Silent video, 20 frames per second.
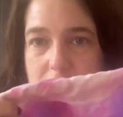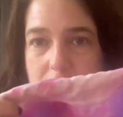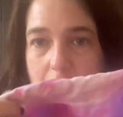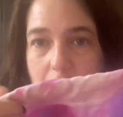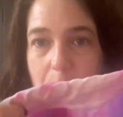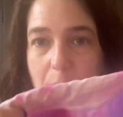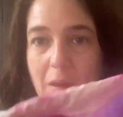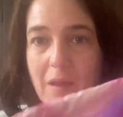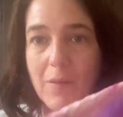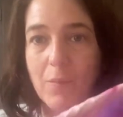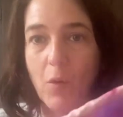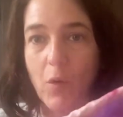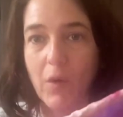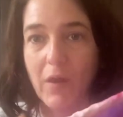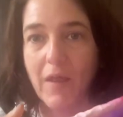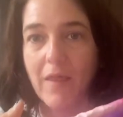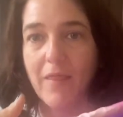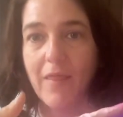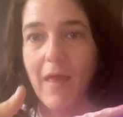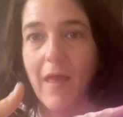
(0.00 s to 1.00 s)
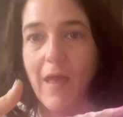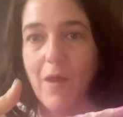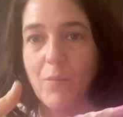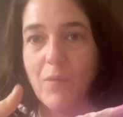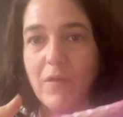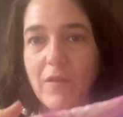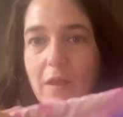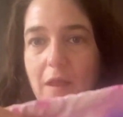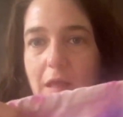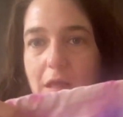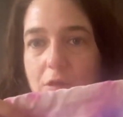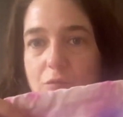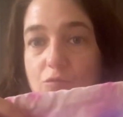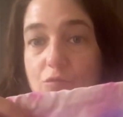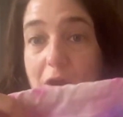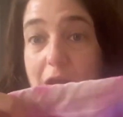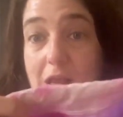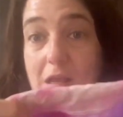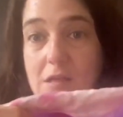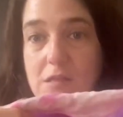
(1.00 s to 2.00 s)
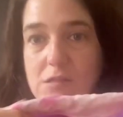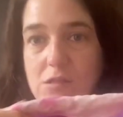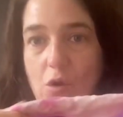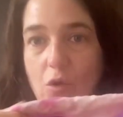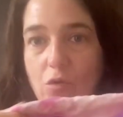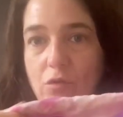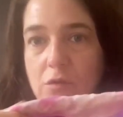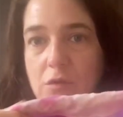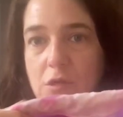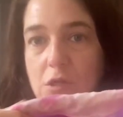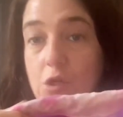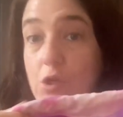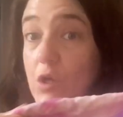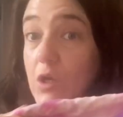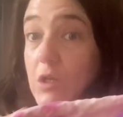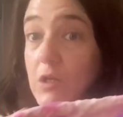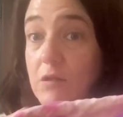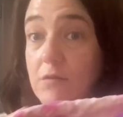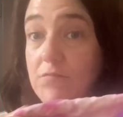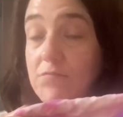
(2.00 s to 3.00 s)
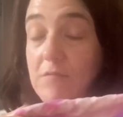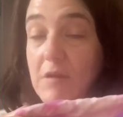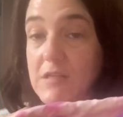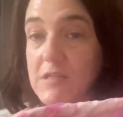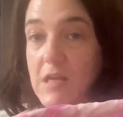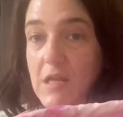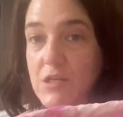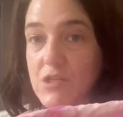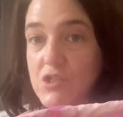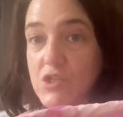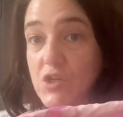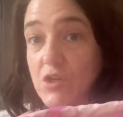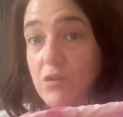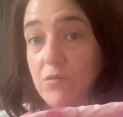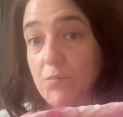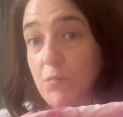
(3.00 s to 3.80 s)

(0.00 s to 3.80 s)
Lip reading: a big pocket there with like rings on that you can attach,